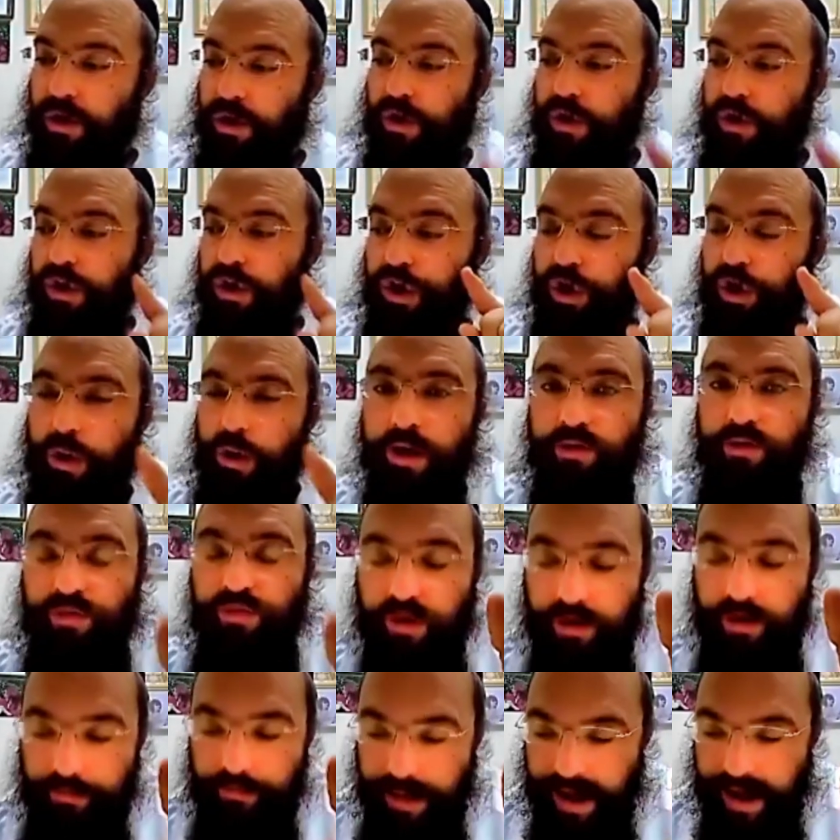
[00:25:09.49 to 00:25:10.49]
You have
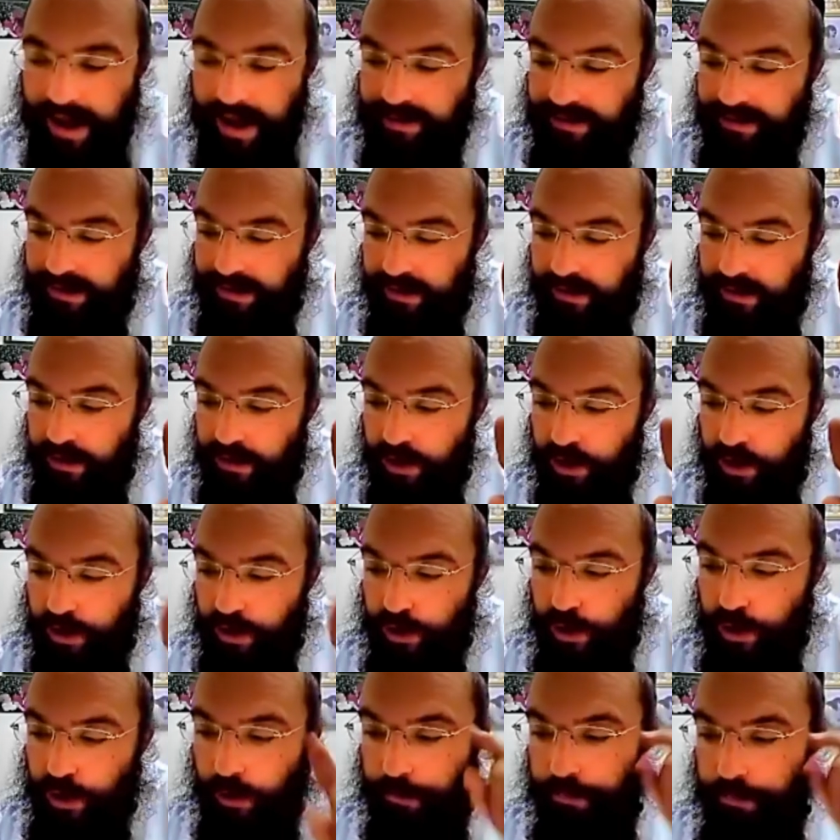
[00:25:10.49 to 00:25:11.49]
commanded
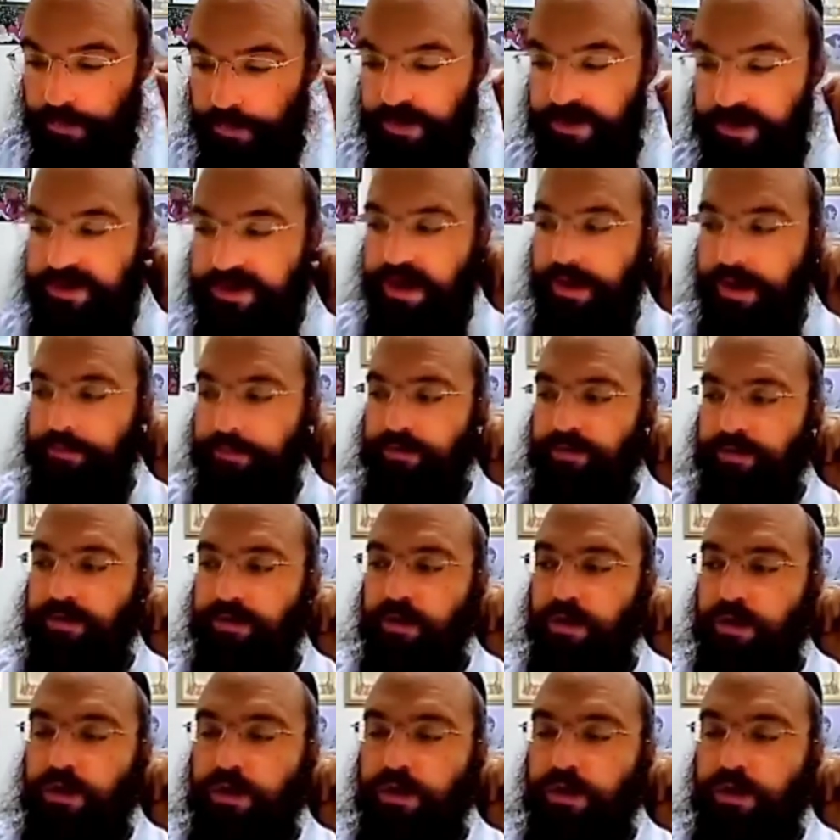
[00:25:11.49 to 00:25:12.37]
your precepts,